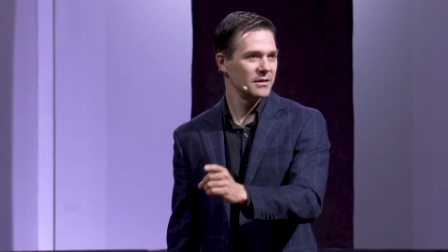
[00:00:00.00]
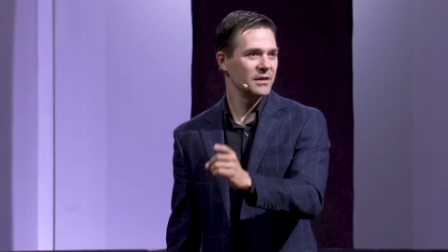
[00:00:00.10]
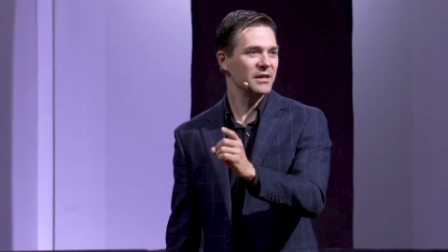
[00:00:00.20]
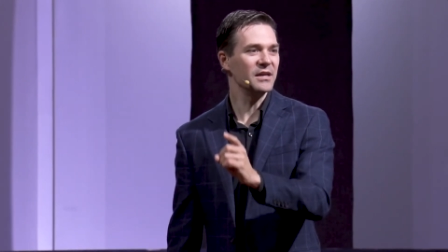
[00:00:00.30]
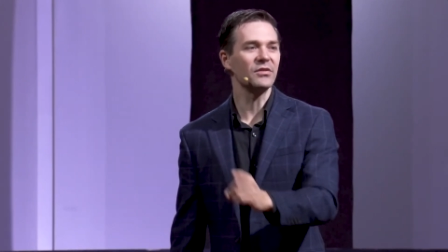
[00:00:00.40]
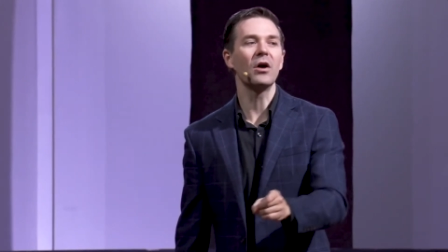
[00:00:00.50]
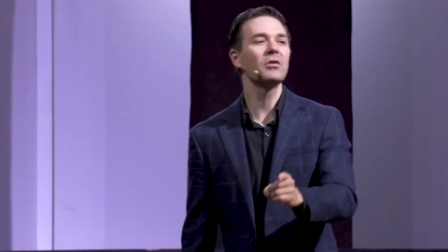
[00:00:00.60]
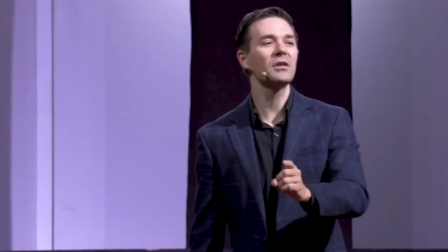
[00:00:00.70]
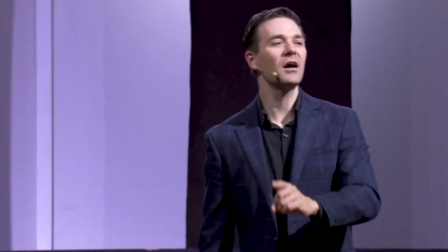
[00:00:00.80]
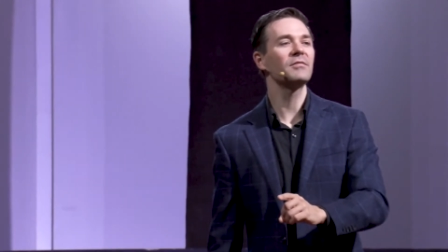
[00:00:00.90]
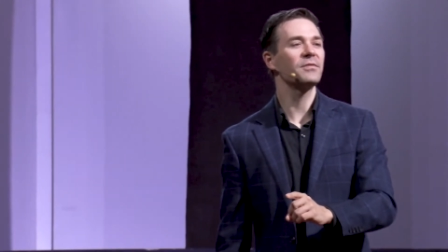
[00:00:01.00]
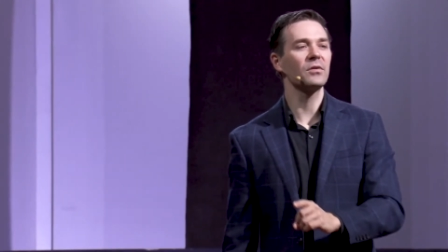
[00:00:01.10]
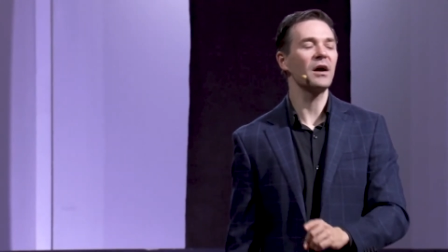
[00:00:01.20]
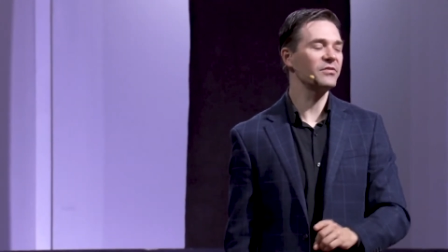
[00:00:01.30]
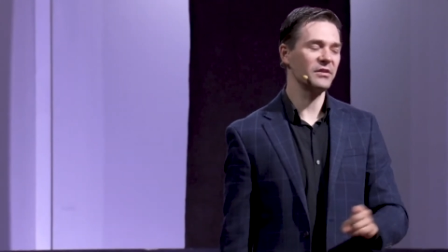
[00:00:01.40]
his own love for
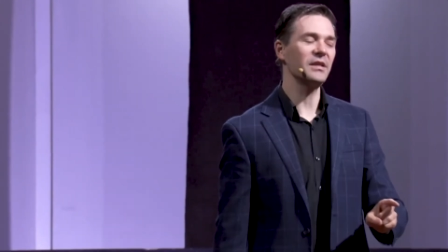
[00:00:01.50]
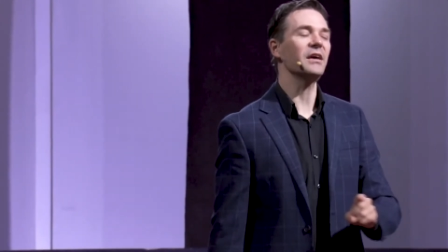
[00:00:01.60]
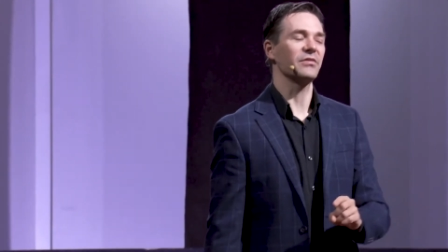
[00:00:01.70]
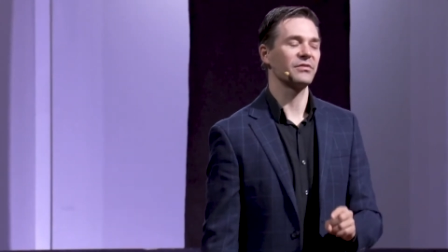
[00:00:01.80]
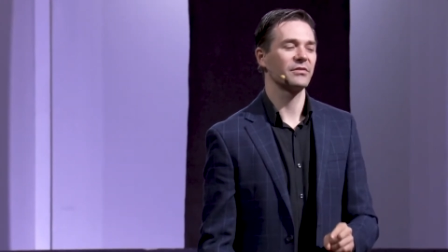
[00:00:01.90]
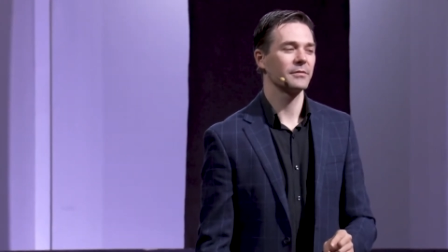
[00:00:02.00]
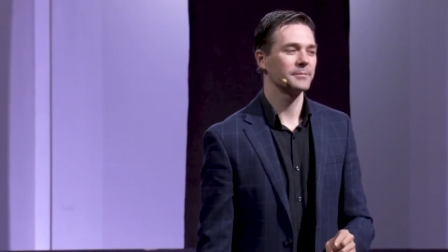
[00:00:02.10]
us in this.